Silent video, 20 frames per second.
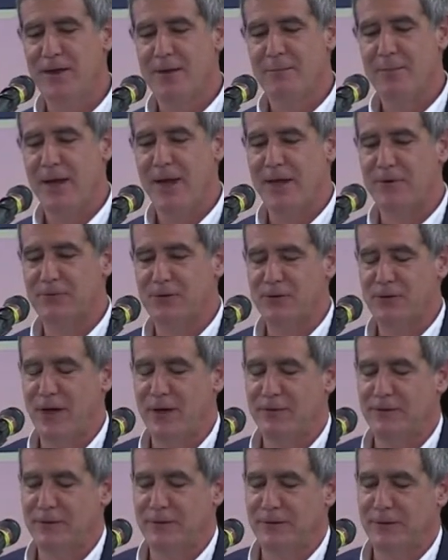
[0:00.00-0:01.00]
by
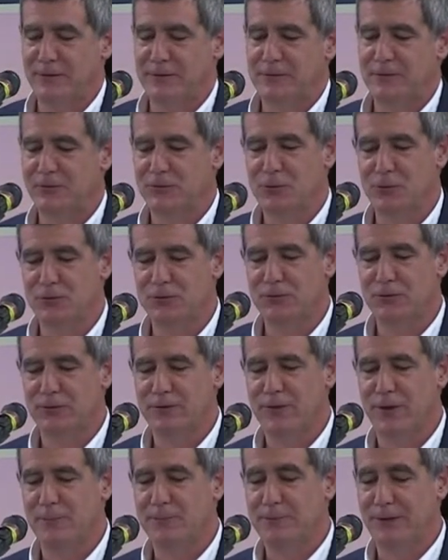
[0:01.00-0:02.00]
advertising that the students could
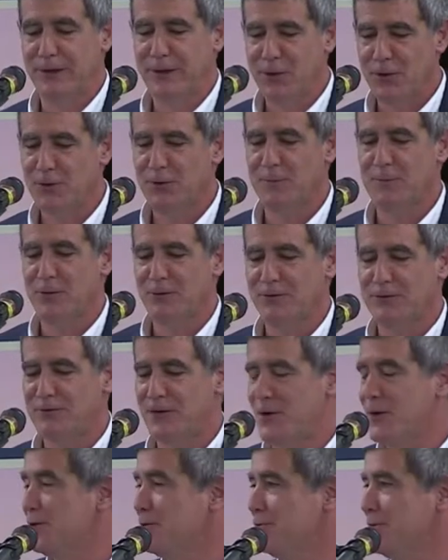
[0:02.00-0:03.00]
come to hear the books of
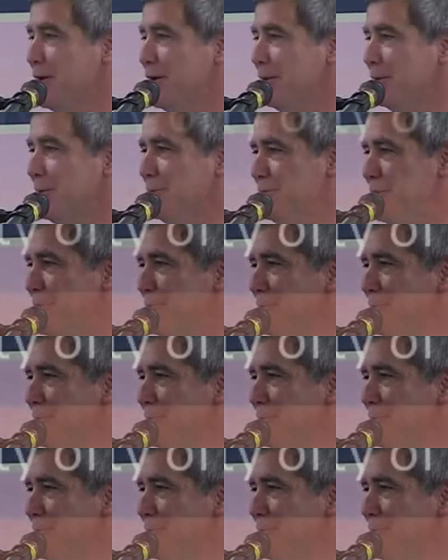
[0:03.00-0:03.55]
Aristotle, which are